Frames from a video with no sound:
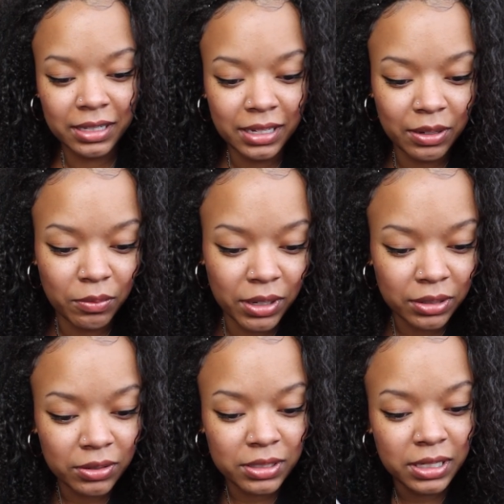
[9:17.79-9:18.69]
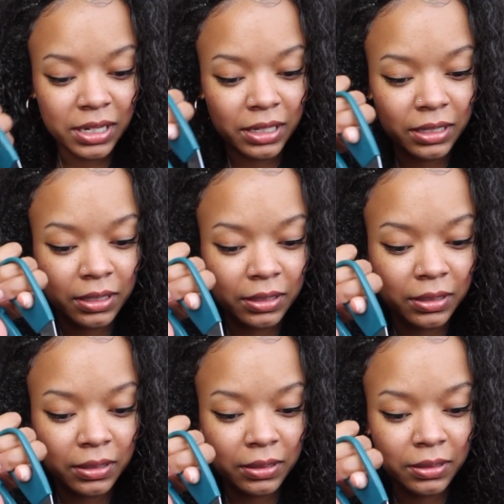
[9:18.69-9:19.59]
like what it looks like.
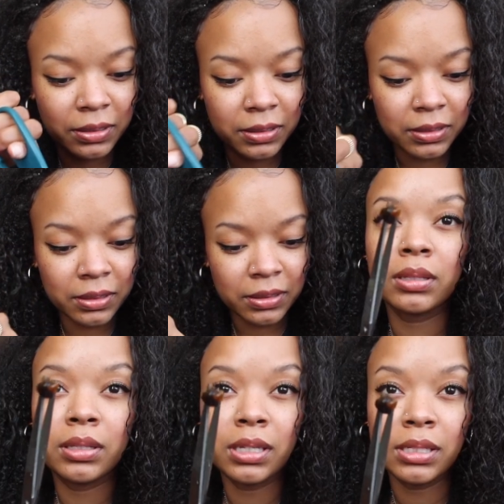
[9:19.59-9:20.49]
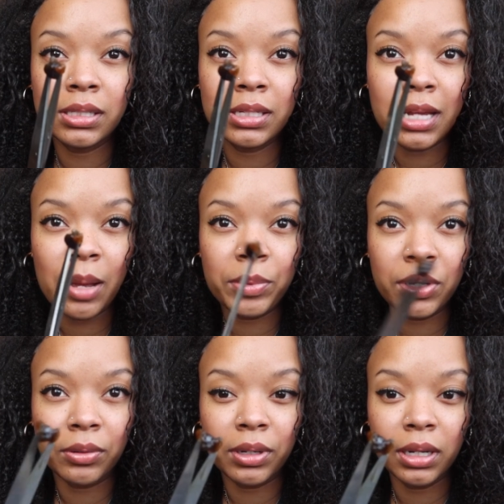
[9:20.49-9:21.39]
This is the
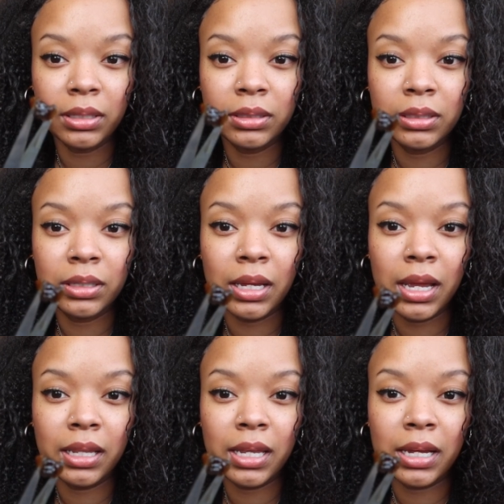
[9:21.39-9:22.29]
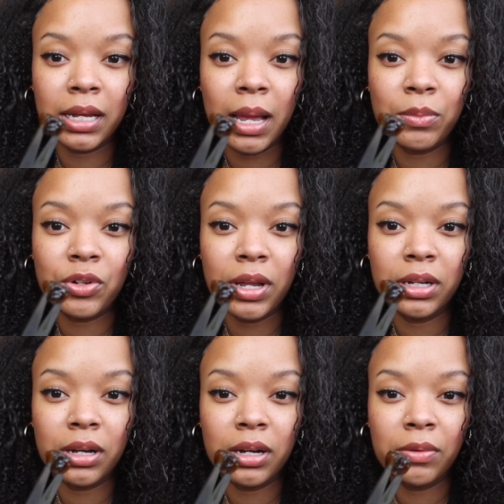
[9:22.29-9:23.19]
tapioca. And like, I'm trying
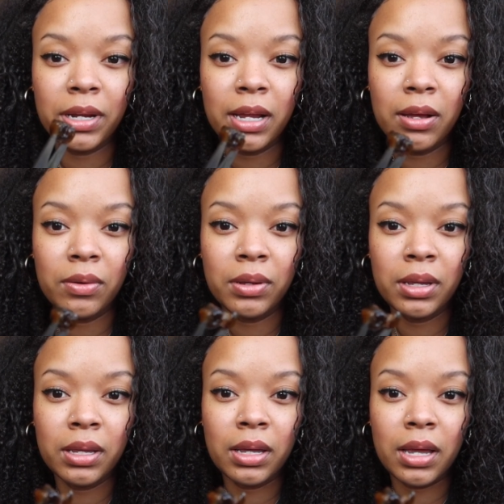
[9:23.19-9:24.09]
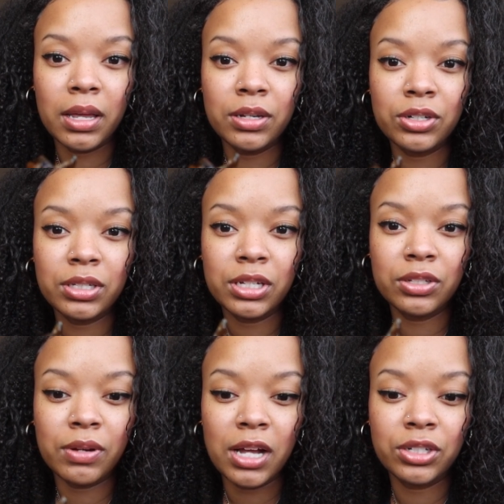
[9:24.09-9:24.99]
to cut it right now and it just like
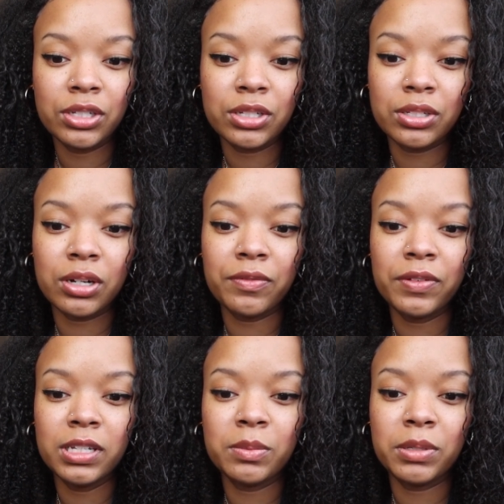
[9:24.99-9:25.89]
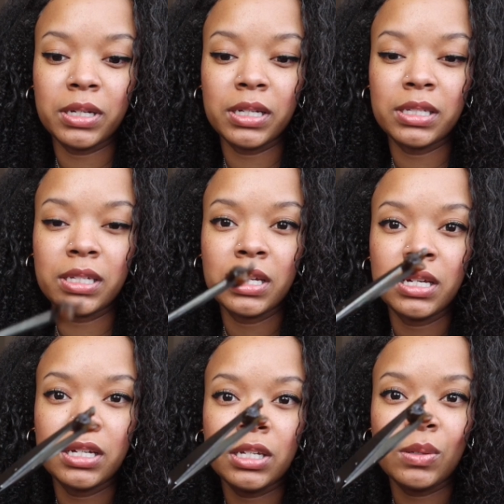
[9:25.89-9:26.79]
scratches the surface because
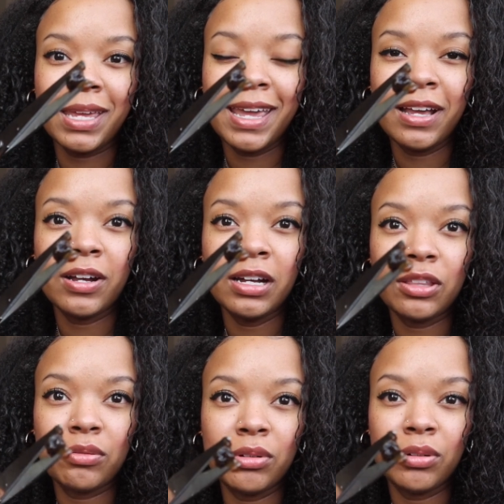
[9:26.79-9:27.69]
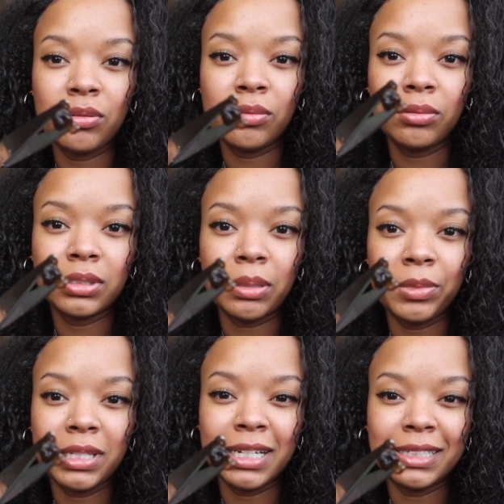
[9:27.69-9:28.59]
you can't cut through
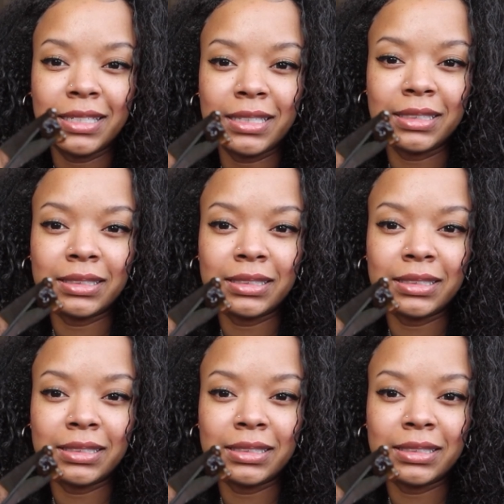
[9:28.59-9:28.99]
something that's